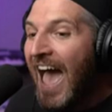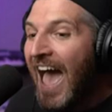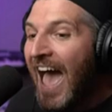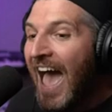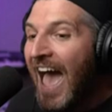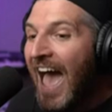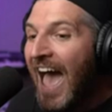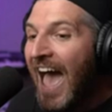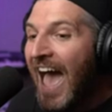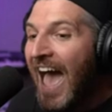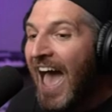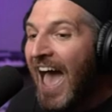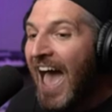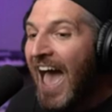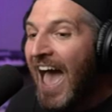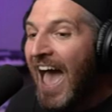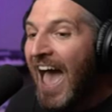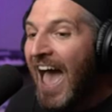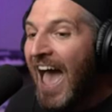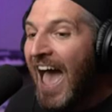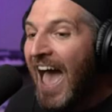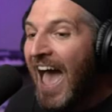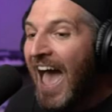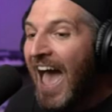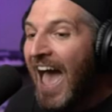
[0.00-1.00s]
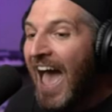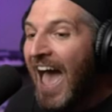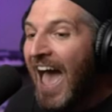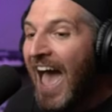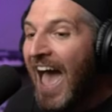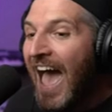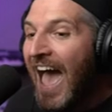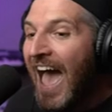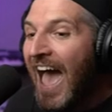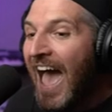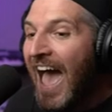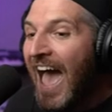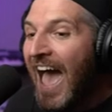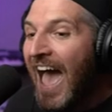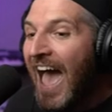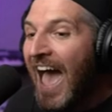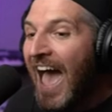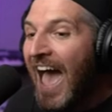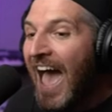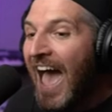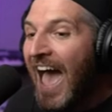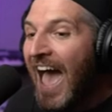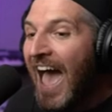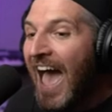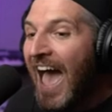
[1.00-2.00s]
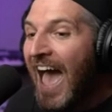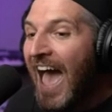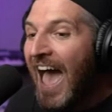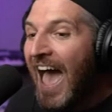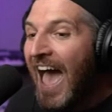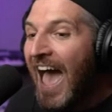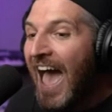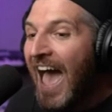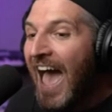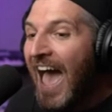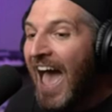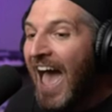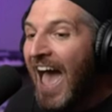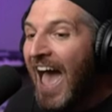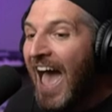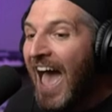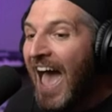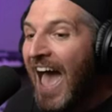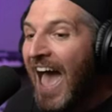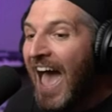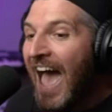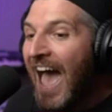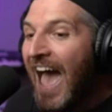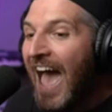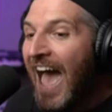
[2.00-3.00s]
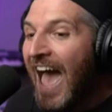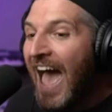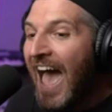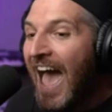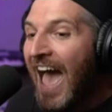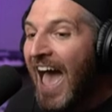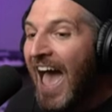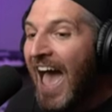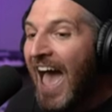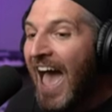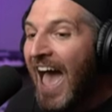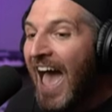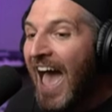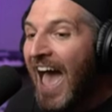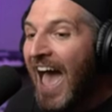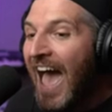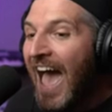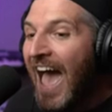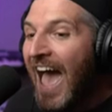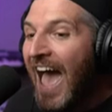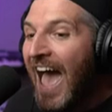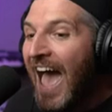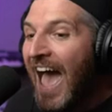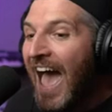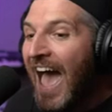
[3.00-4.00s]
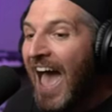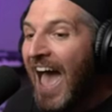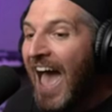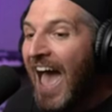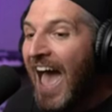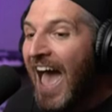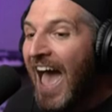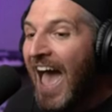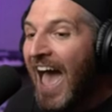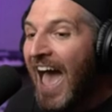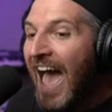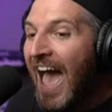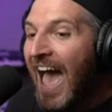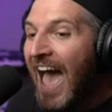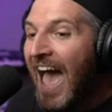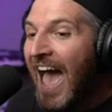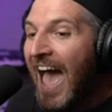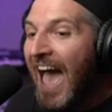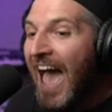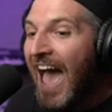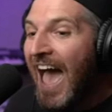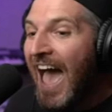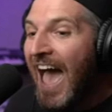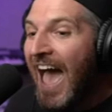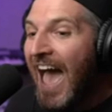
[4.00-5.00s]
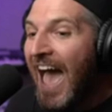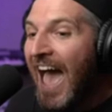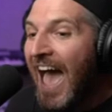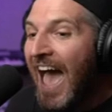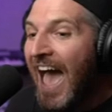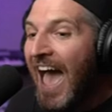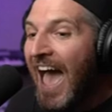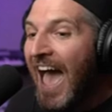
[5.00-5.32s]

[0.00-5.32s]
No words are spoken by the person on screen.